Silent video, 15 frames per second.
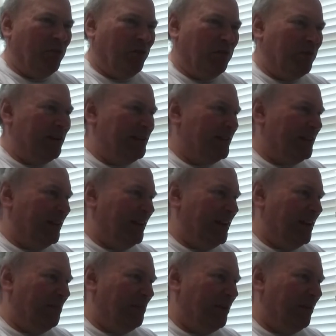More recently,
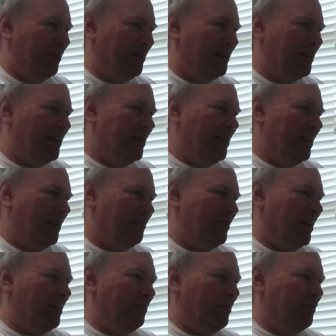he appeared in
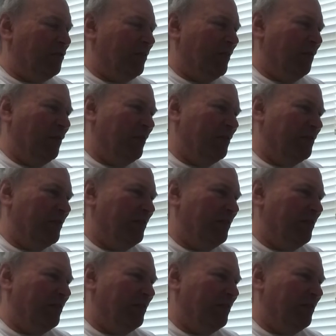January 21,